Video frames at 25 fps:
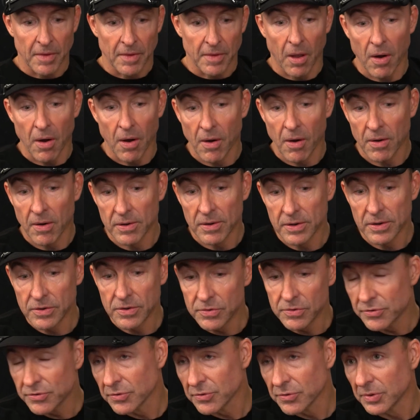are
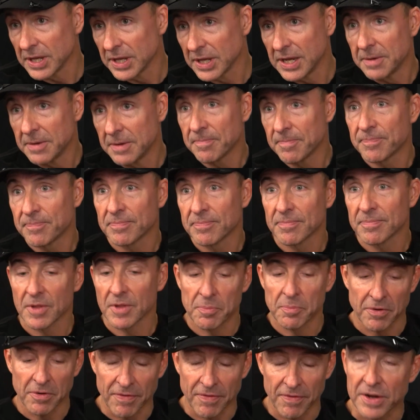usually
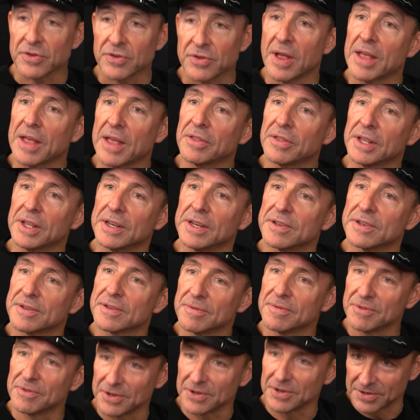professional
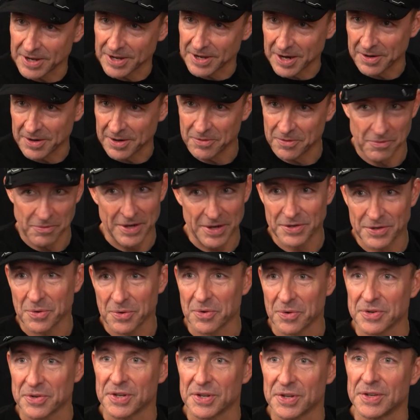athletes, just like
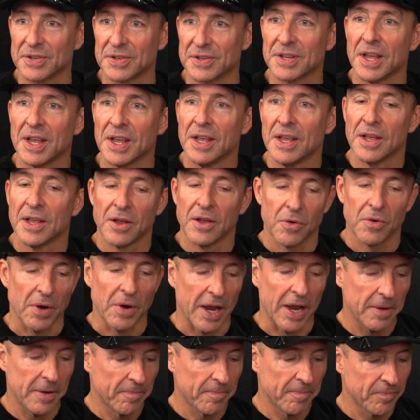racehorses,
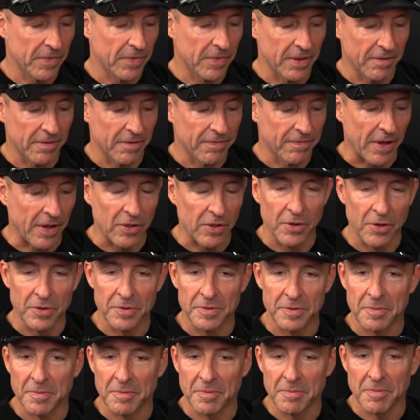right?
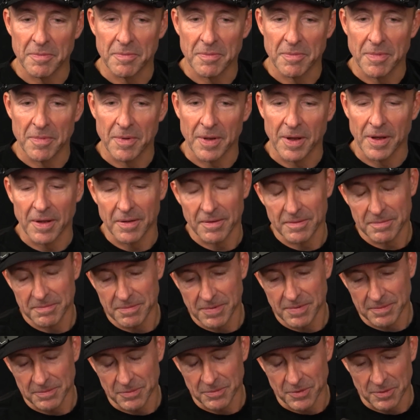Followed, uh,
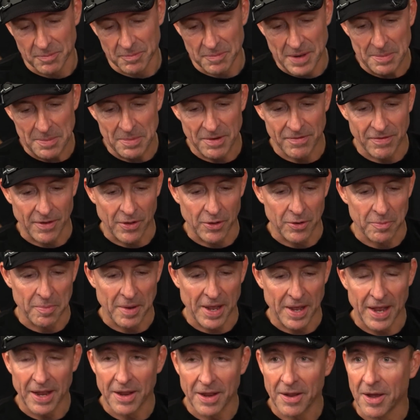well, maybe followed
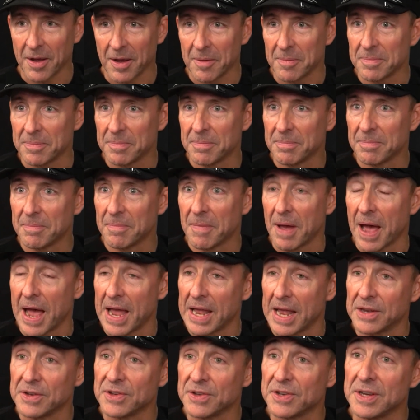by um,
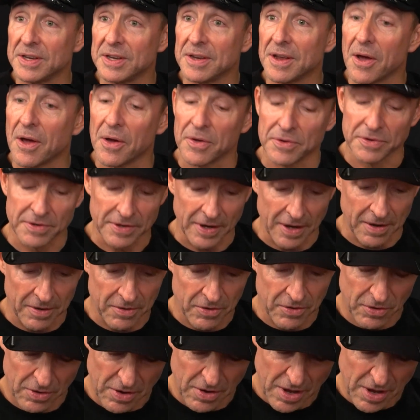high end CEOs. And